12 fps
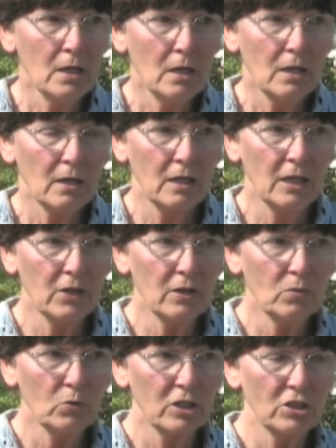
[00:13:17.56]
And here
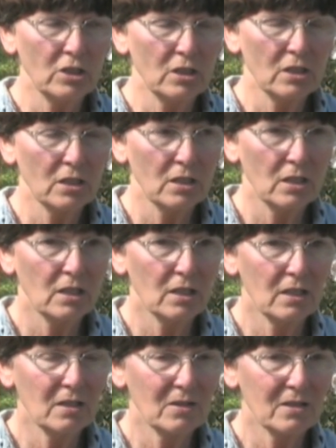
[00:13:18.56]
in Washington,
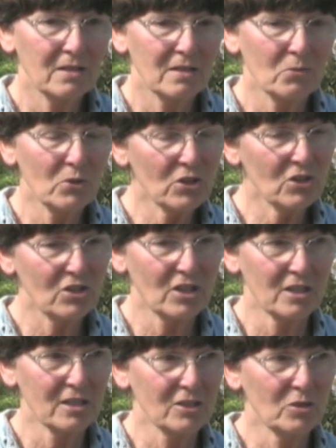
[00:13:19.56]
we're the
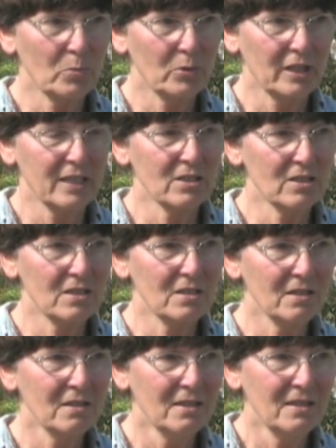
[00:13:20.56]
darkest place
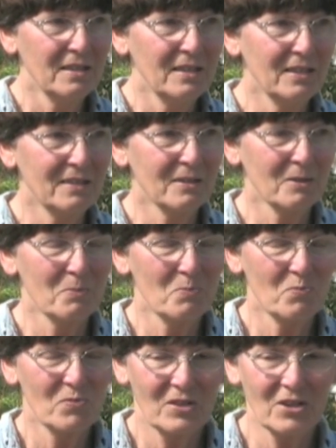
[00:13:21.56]
in the
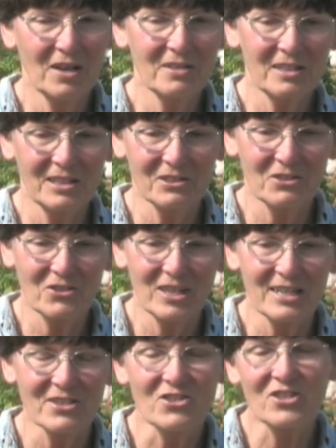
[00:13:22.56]
continental
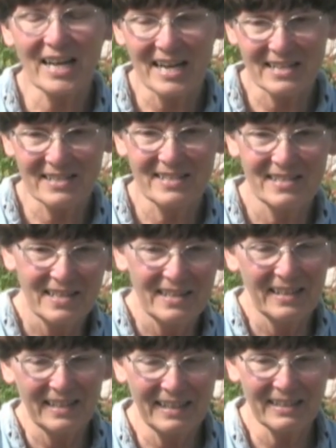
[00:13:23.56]
United States
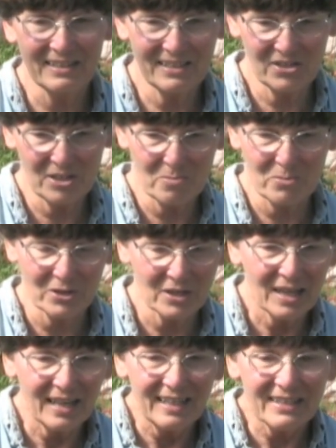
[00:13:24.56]
in December.
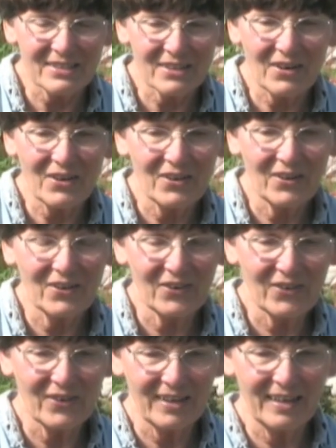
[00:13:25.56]

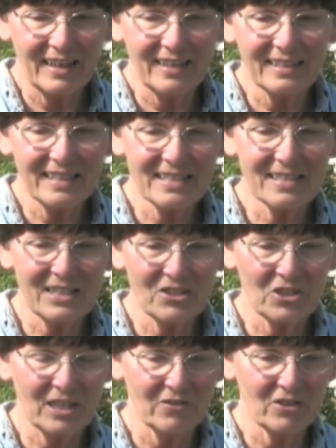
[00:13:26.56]
So Elliot says
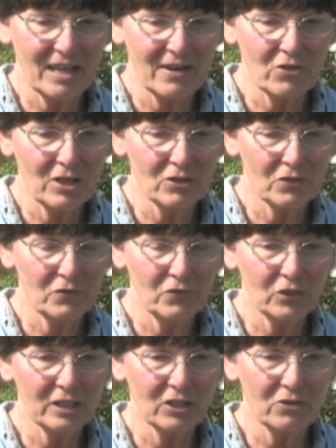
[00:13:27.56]
you have to have things
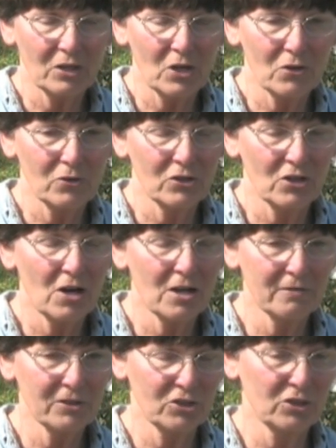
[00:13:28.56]
fully grown or
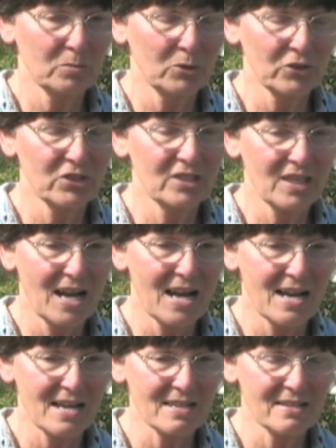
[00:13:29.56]
harvestable
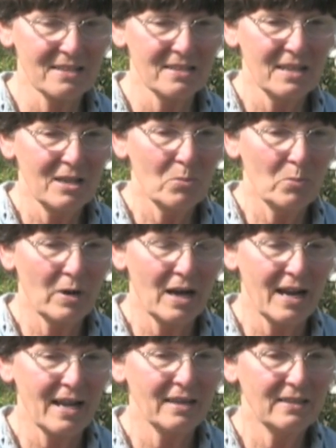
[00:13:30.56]
size
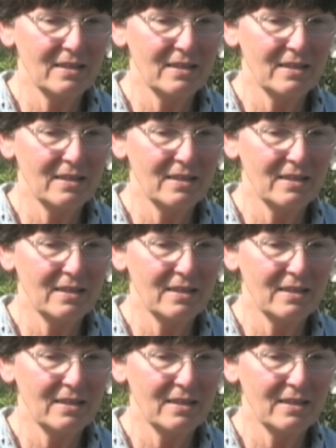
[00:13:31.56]
by